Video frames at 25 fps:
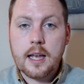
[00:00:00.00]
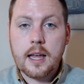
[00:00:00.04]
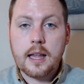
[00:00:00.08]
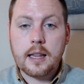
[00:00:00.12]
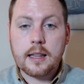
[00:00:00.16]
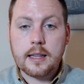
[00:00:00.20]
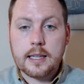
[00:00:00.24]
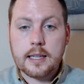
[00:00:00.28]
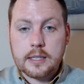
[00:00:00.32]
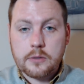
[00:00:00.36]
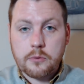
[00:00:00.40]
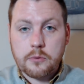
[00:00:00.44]

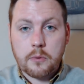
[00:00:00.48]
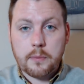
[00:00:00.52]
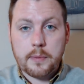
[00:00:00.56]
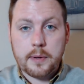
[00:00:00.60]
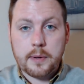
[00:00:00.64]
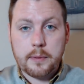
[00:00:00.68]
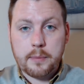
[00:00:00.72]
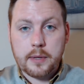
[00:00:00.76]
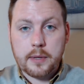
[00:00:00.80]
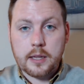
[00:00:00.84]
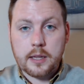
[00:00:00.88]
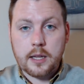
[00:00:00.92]
Links will be
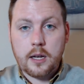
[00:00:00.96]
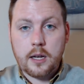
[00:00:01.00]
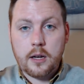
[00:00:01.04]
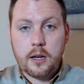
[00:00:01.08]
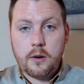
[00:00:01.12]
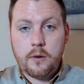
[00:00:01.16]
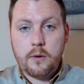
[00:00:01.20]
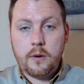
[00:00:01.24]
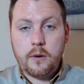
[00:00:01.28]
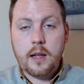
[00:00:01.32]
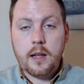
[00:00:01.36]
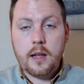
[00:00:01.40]

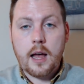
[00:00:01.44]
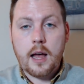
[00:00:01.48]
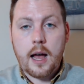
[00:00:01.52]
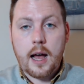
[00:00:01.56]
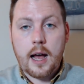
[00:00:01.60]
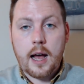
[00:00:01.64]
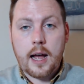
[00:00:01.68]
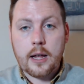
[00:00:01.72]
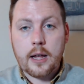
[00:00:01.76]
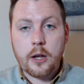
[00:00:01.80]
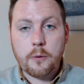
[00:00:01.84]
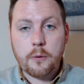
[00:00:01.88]
below.
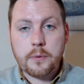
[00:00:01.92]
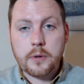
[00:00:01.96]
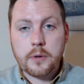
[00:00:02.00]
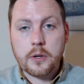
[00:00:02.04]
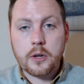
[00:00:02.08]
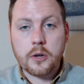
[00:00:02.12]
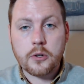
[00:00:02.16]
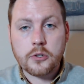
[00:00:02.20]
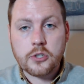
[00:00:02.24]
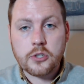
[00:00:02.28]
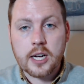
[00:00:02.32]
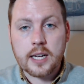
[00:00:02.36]
I hope you
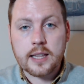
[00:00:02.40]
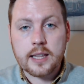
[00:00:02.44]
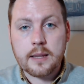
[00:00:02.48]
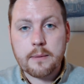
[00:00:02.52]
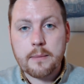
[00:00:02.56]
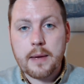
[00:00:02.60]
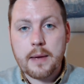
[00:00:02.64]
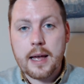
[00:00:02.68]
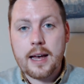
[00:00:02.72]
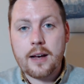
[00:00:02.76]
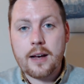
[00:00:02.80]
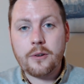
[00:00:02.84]
go check
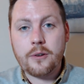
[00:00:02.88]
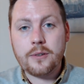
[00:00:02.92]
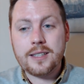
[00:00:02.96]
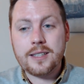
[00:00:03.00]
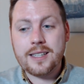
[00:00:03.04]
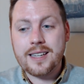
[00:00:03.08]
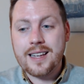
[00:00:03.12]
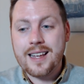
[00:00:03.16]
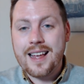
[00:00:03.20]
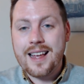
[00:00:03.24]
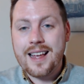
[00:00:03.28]
them out.